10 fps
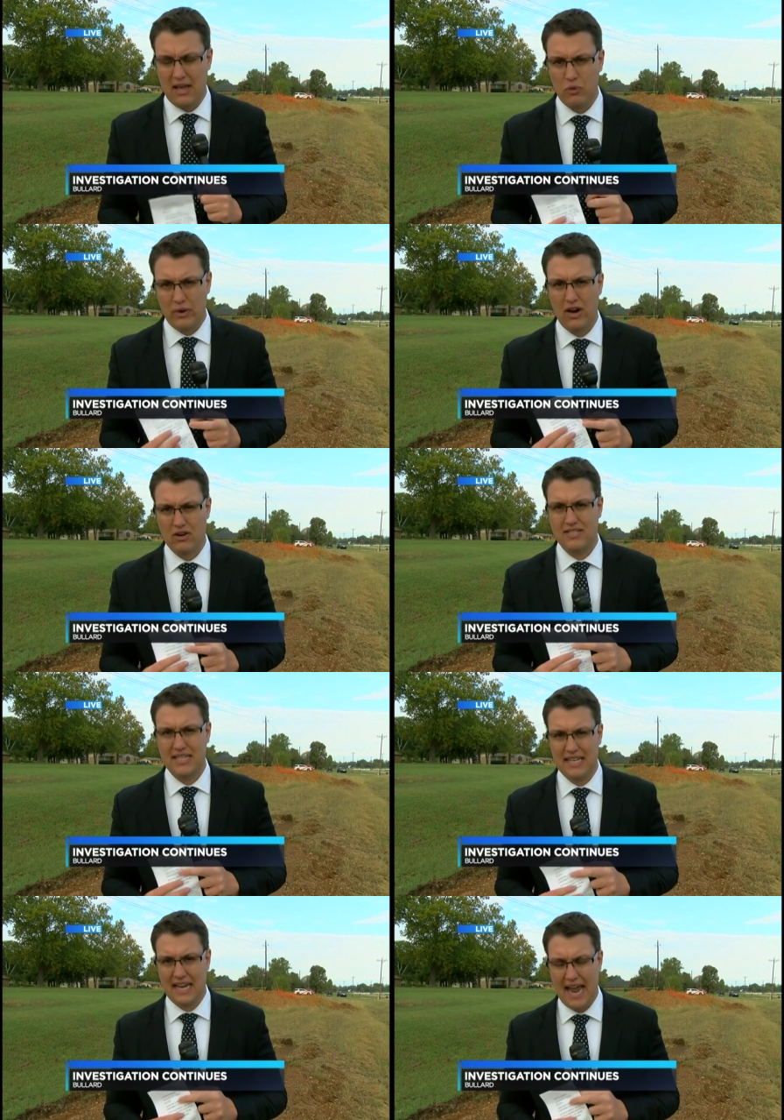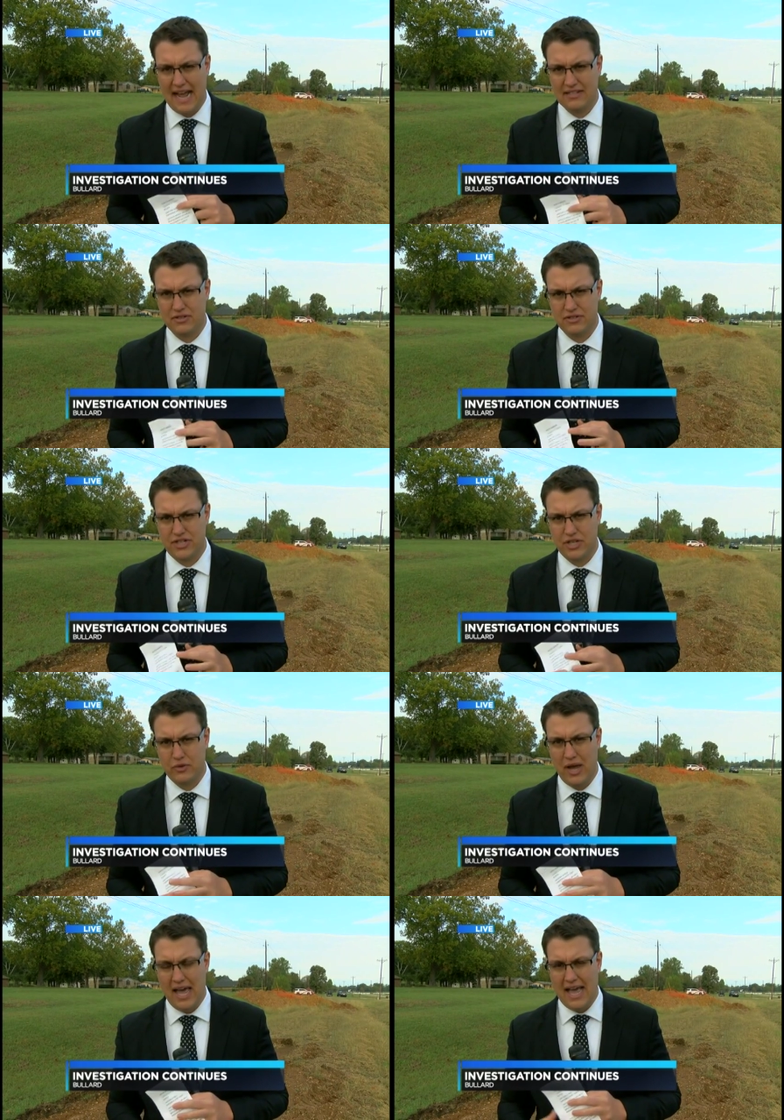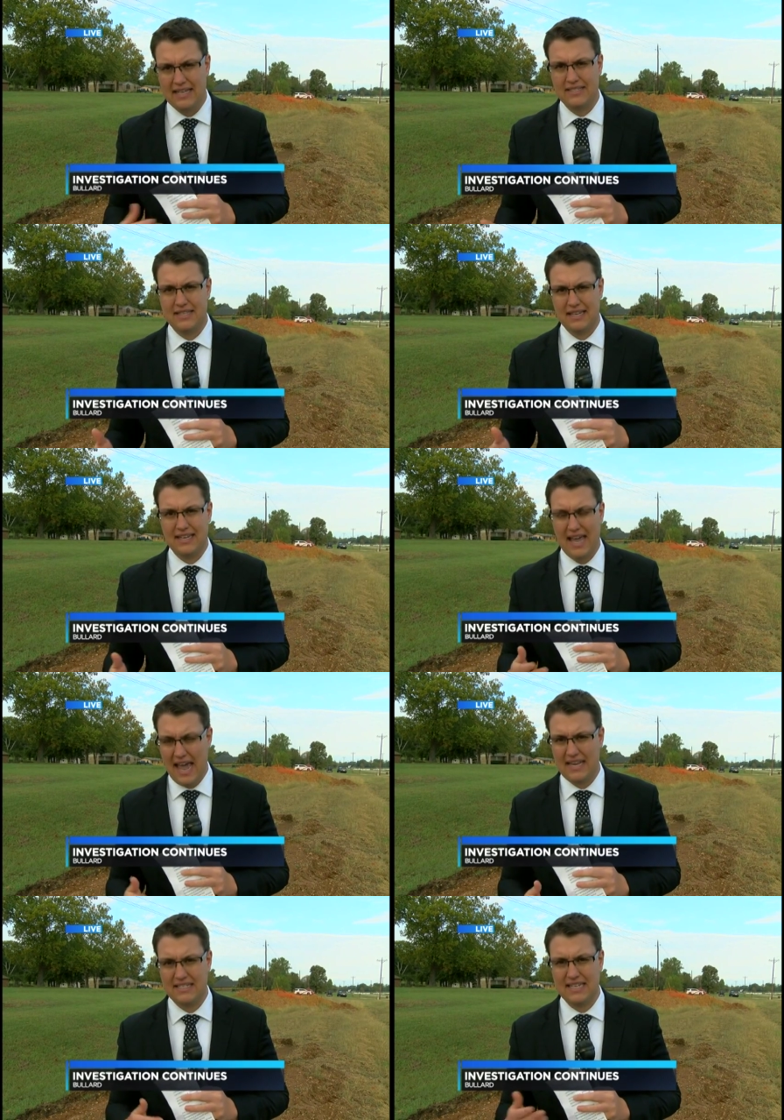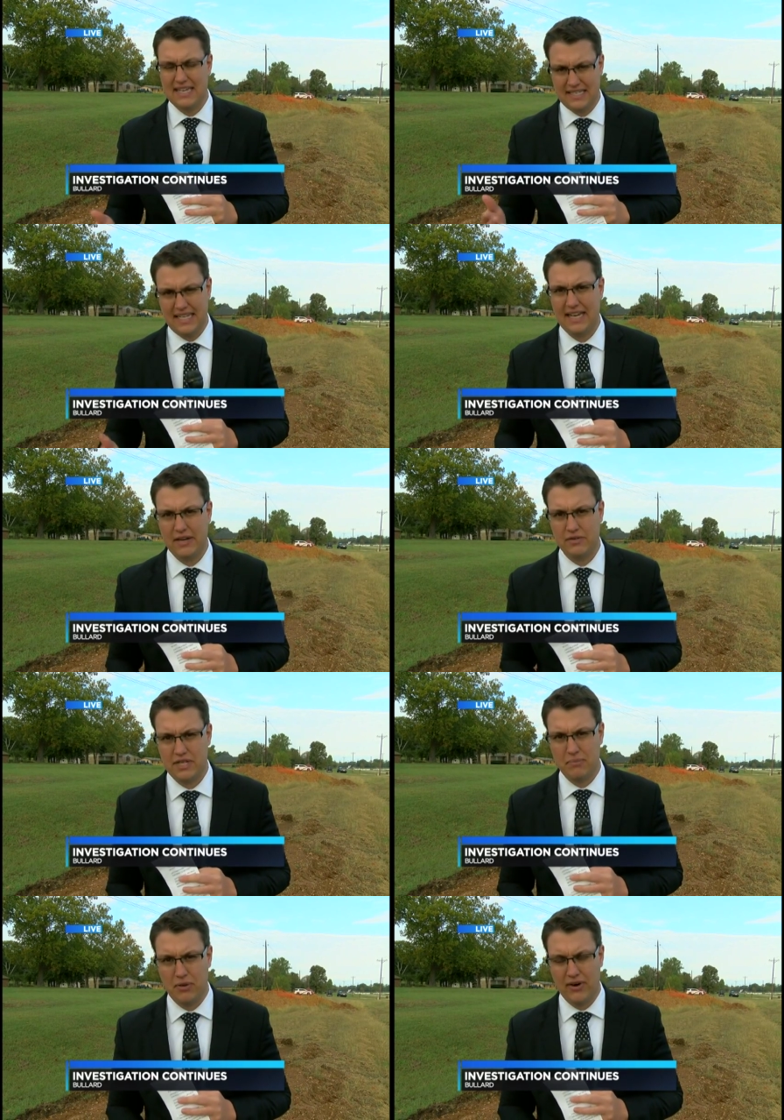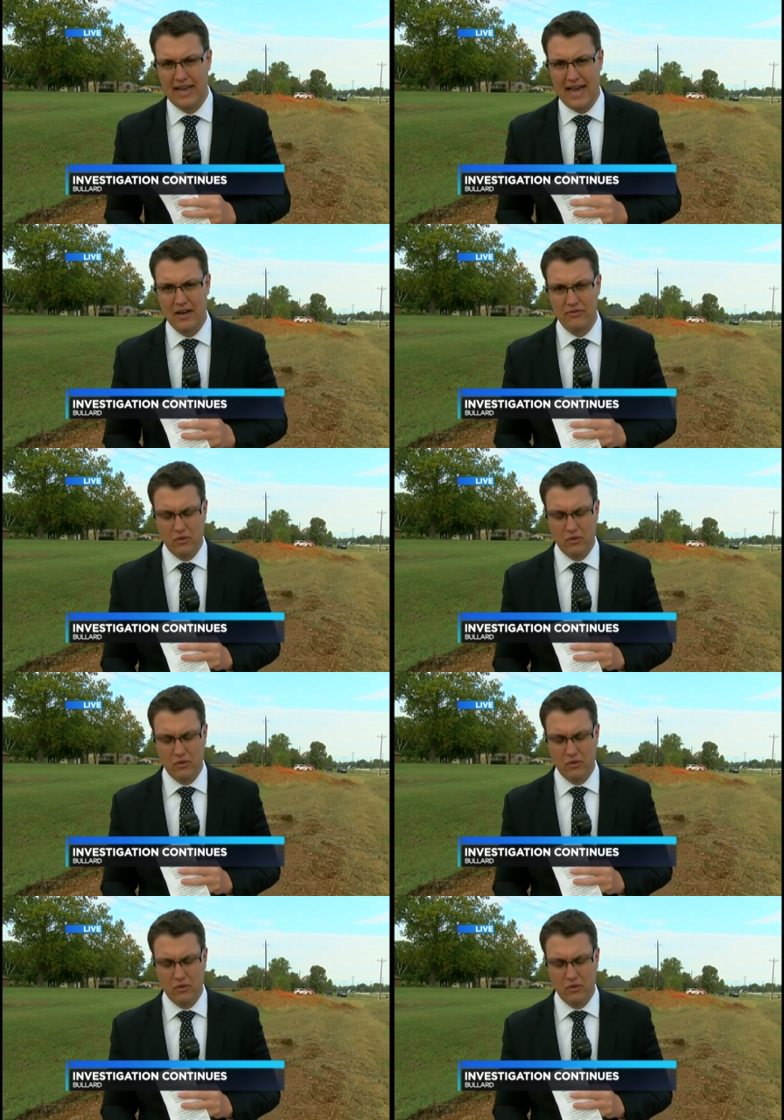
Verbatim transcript: that we are seeking answers to as the case continues to play out.